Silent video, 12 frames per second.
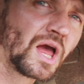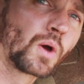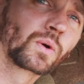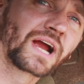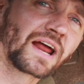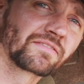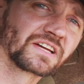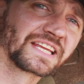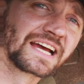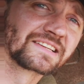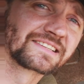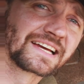We're kind of on the
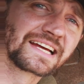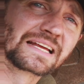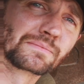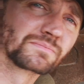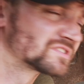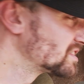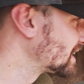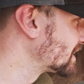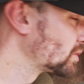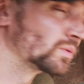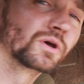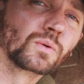outside. I'm sitting in
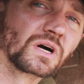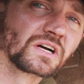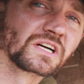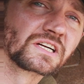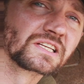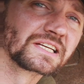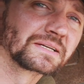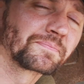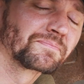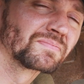the wheel well currently,